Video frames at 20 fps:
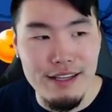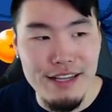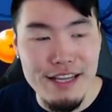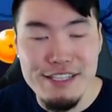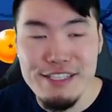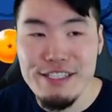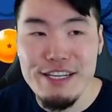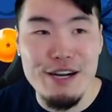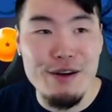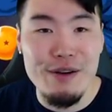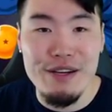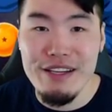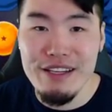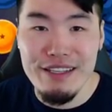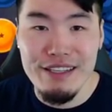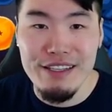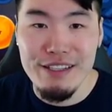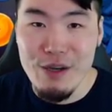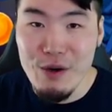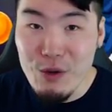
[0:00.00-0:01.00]

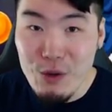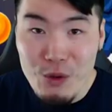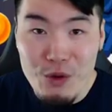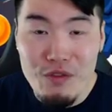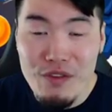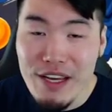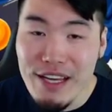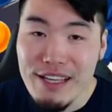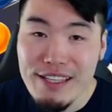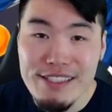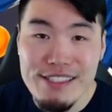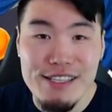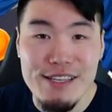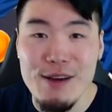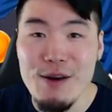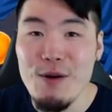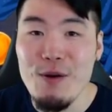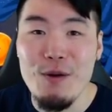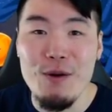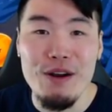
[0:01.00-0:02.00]
Legendary Goku event,
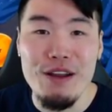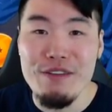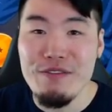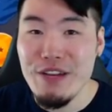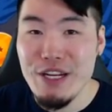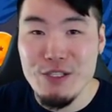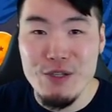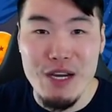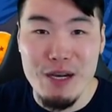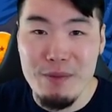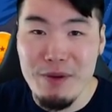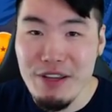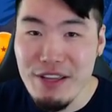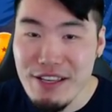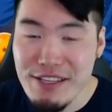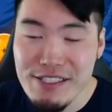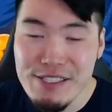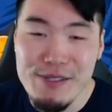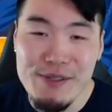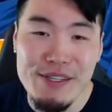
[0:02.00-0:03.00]
or Infinite Dragon Ball
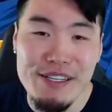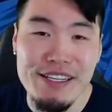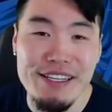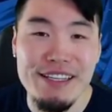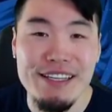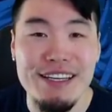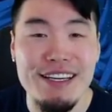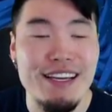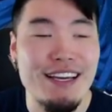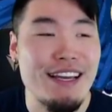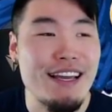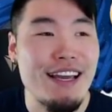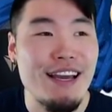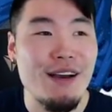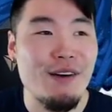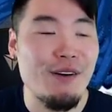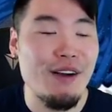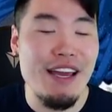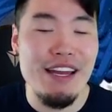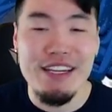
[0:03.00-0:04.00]
History,
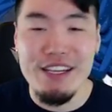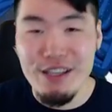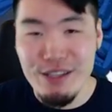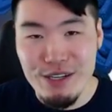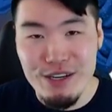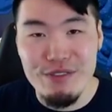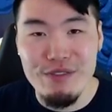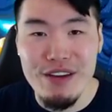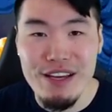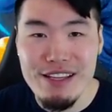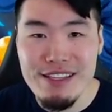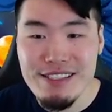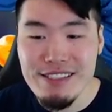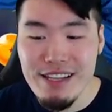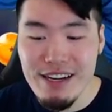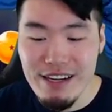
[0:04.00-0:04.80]
or any other events that